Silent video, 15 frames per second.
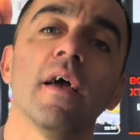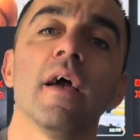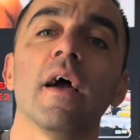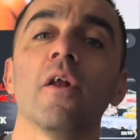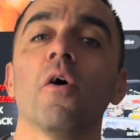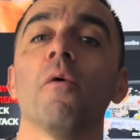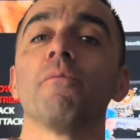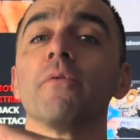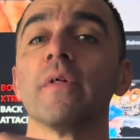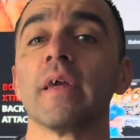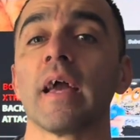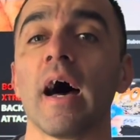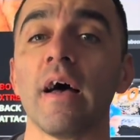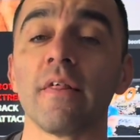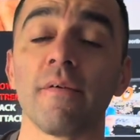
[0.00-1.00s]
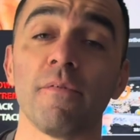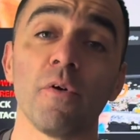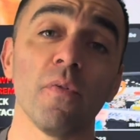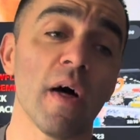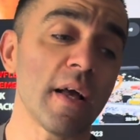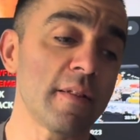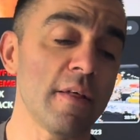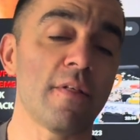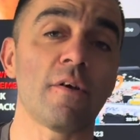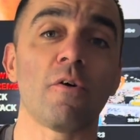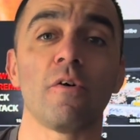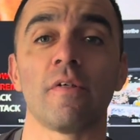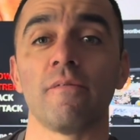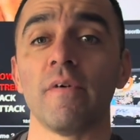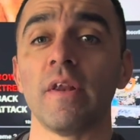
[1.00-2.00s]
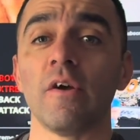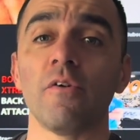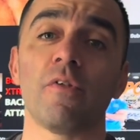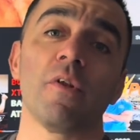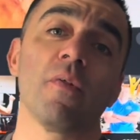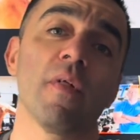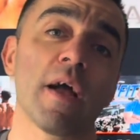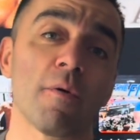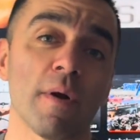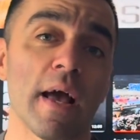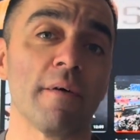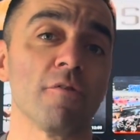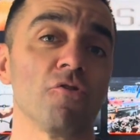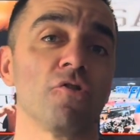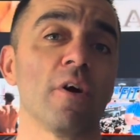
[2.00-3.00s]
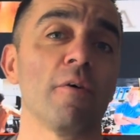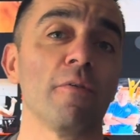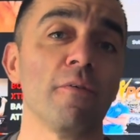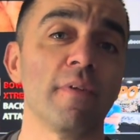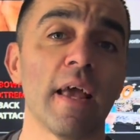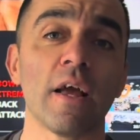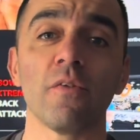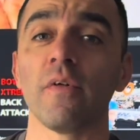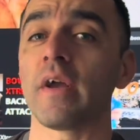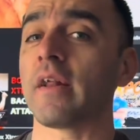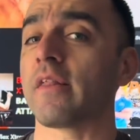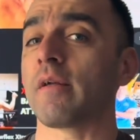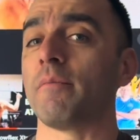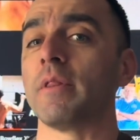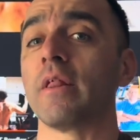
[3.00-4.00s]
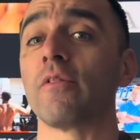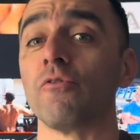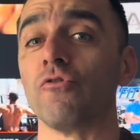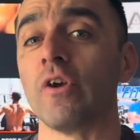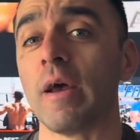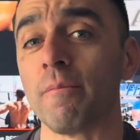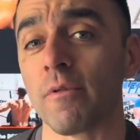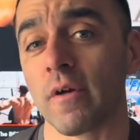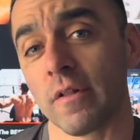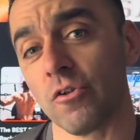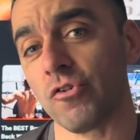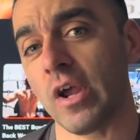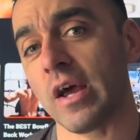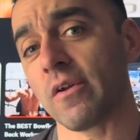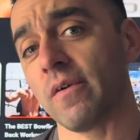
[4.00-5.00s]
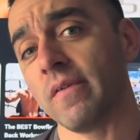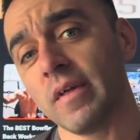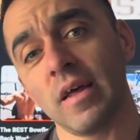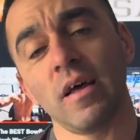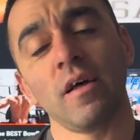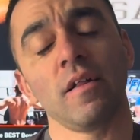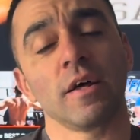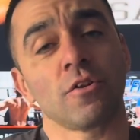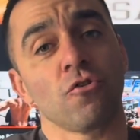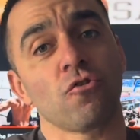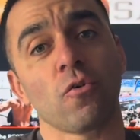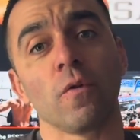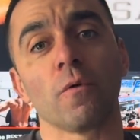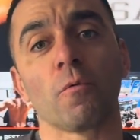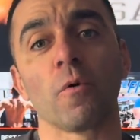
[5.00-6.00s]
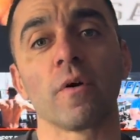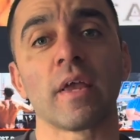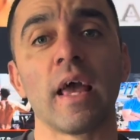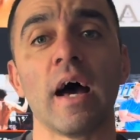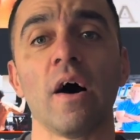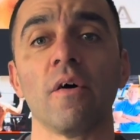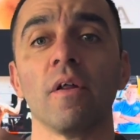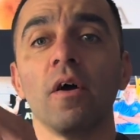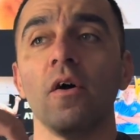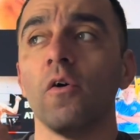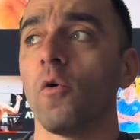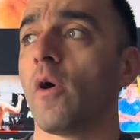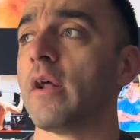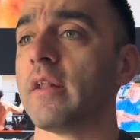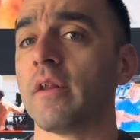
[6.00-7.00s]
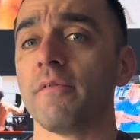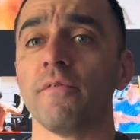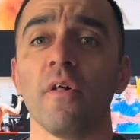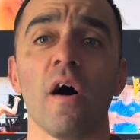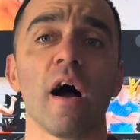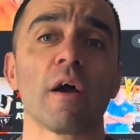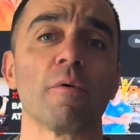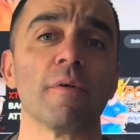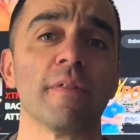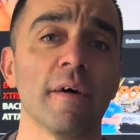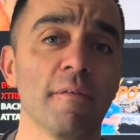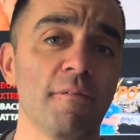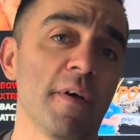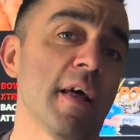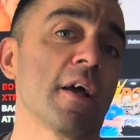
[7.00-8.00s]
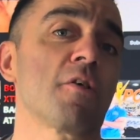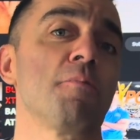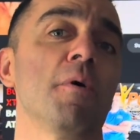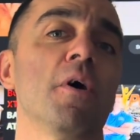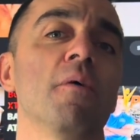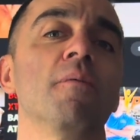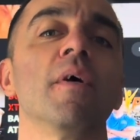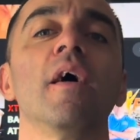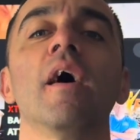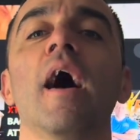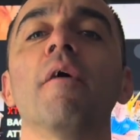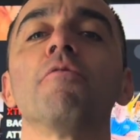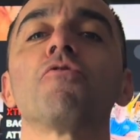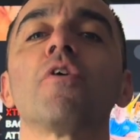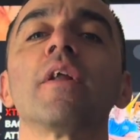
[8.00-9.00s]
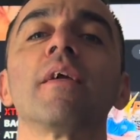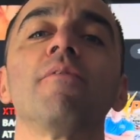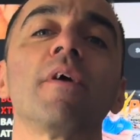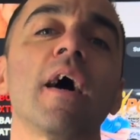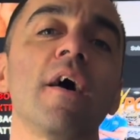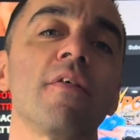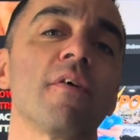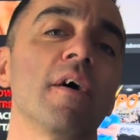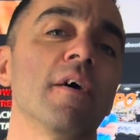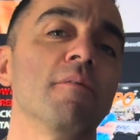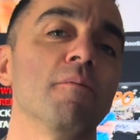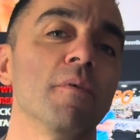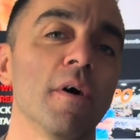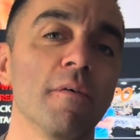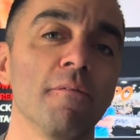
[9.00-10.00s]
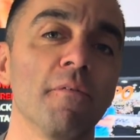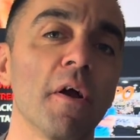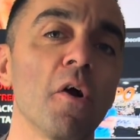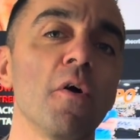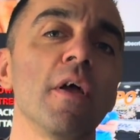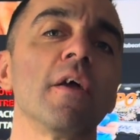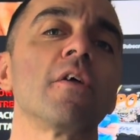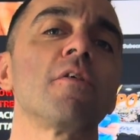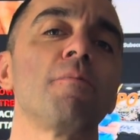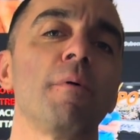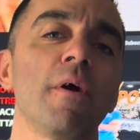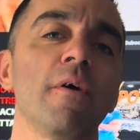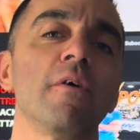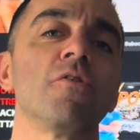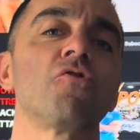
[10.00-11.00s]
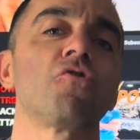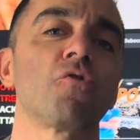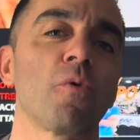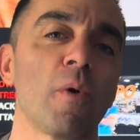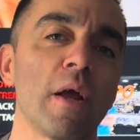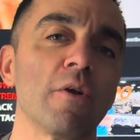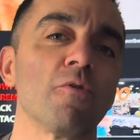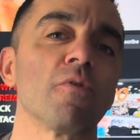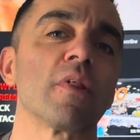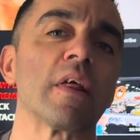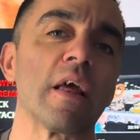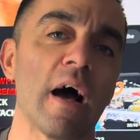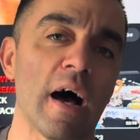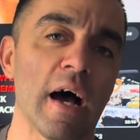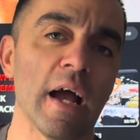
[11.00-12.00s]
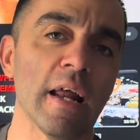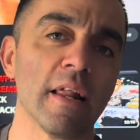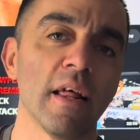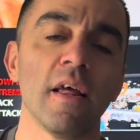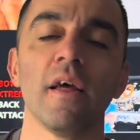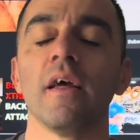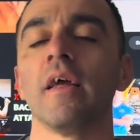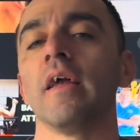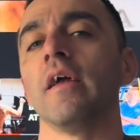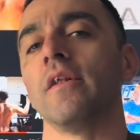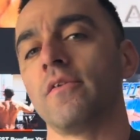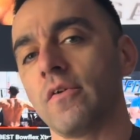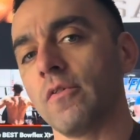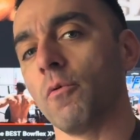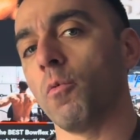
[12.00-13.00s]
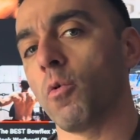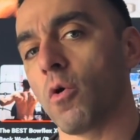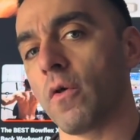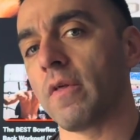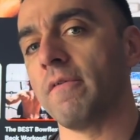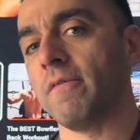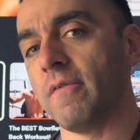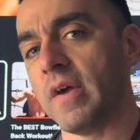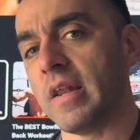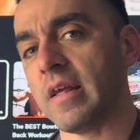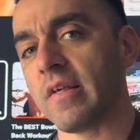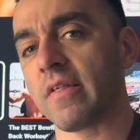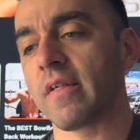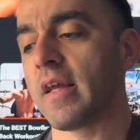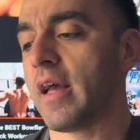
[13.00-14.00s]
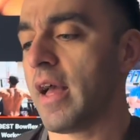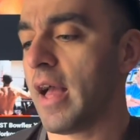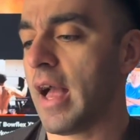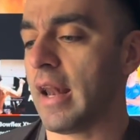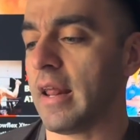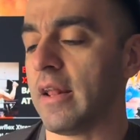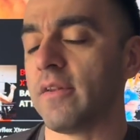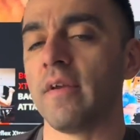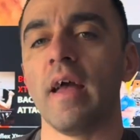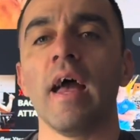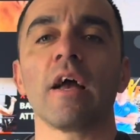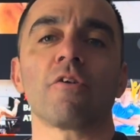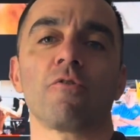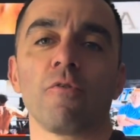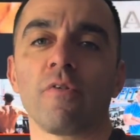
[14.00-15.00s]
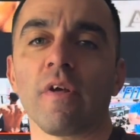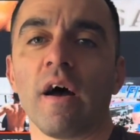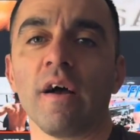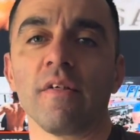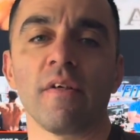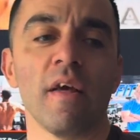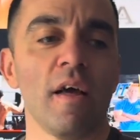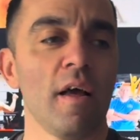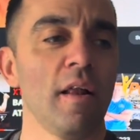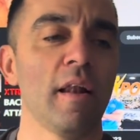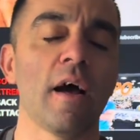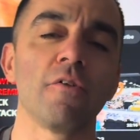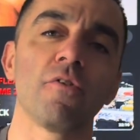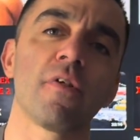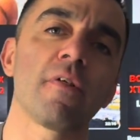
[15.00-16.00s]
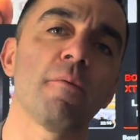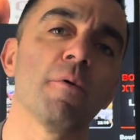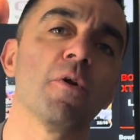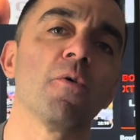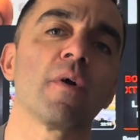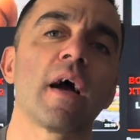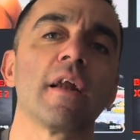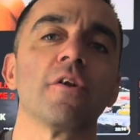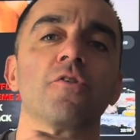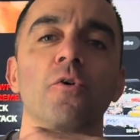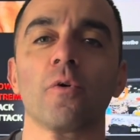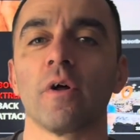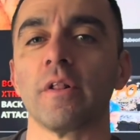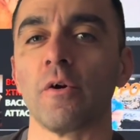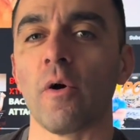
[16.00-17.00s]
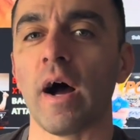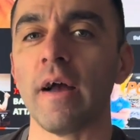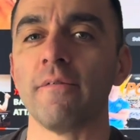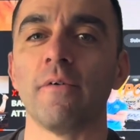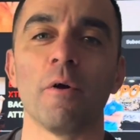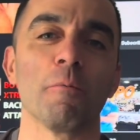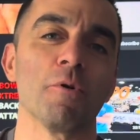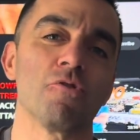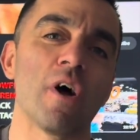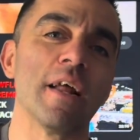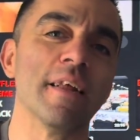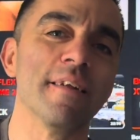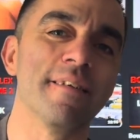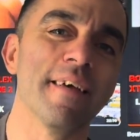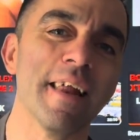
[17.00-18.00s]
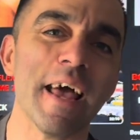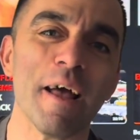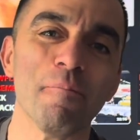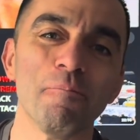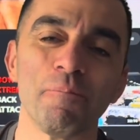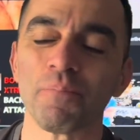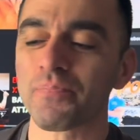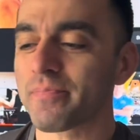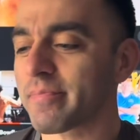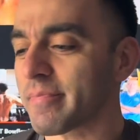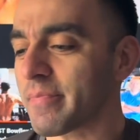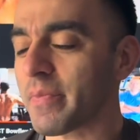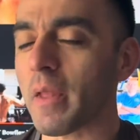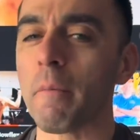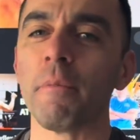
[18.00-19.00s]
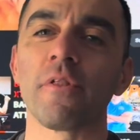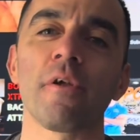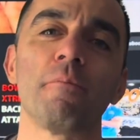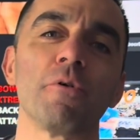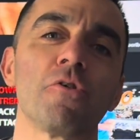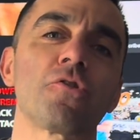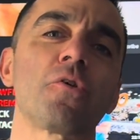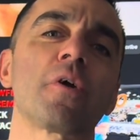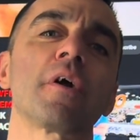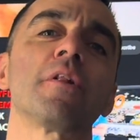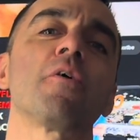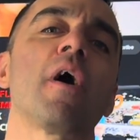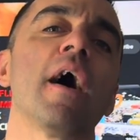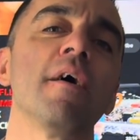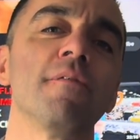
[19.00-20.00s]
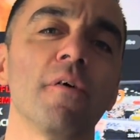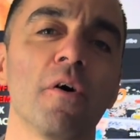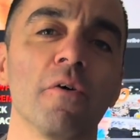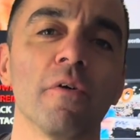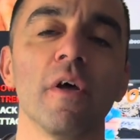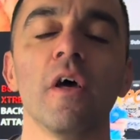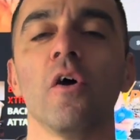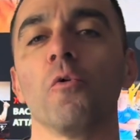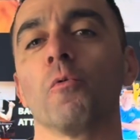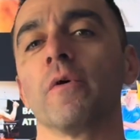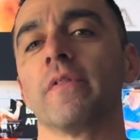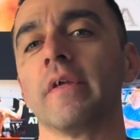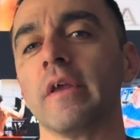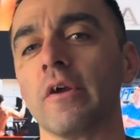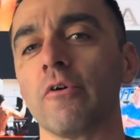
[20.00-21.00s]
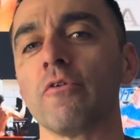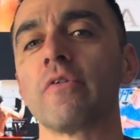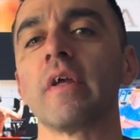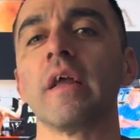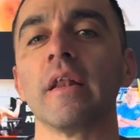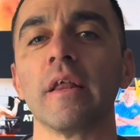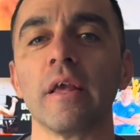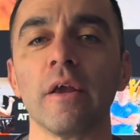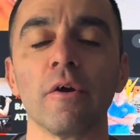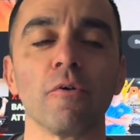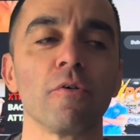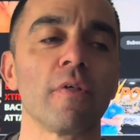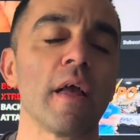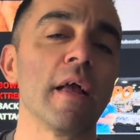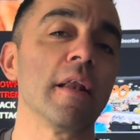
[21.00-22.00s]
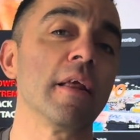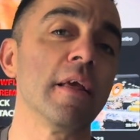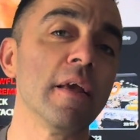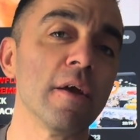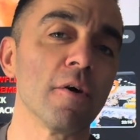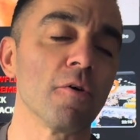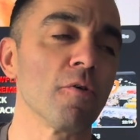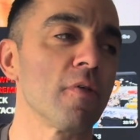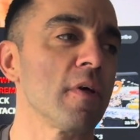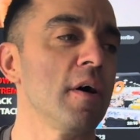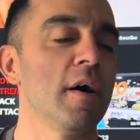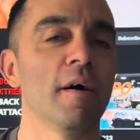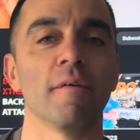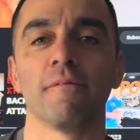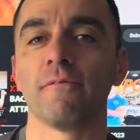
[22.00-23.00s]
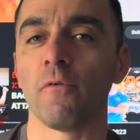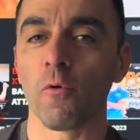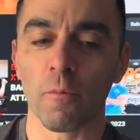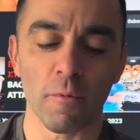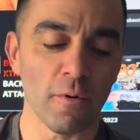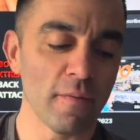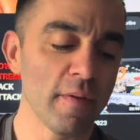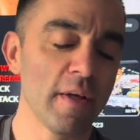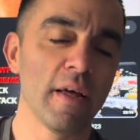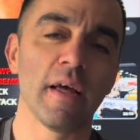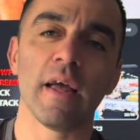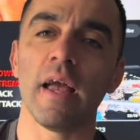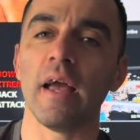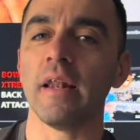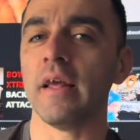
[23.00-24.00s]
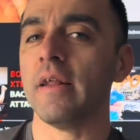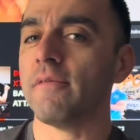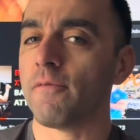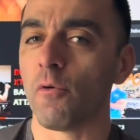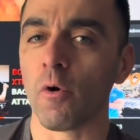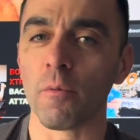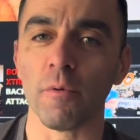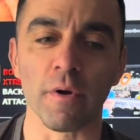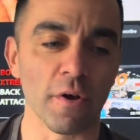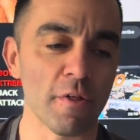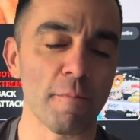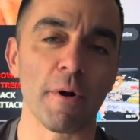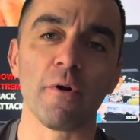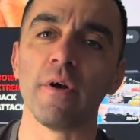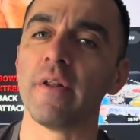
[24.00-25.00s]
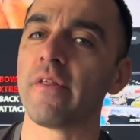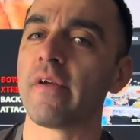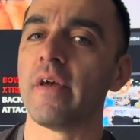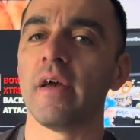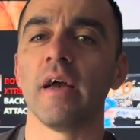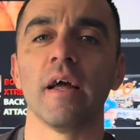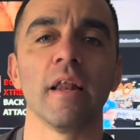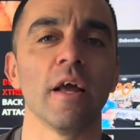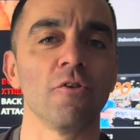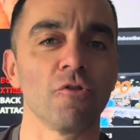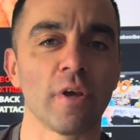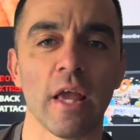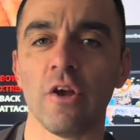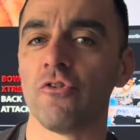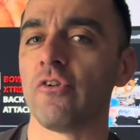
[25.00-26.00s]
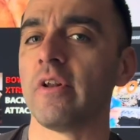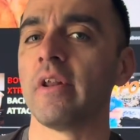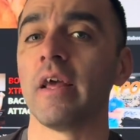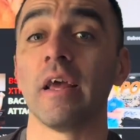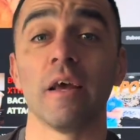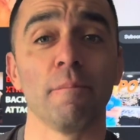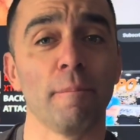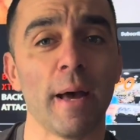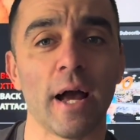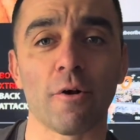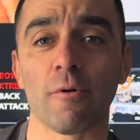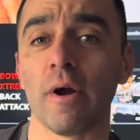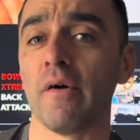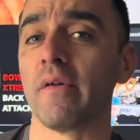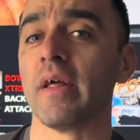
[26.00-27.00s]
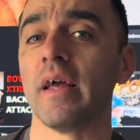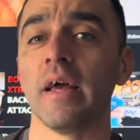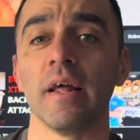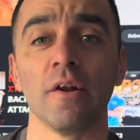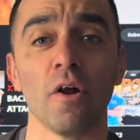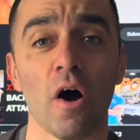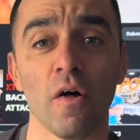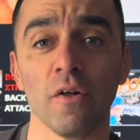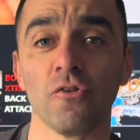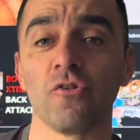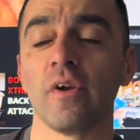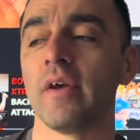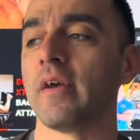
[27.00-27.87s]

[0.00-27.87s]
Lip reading: And hopefully, guys, if you like these series of videos and you like what I have to share with you, take a look at some of the other gems on the channel, like the shoulder workout, or I did a vlog with the Fit Expo. I'm just trying to give you guys a very experienced trainer's guide into the world of fitness and into exercise. Not just someone who kind of turned on their iPhone, which I did today, but someone who's turning on their iPhone with years and years and years of formal and informal experience and education and background and knowledge.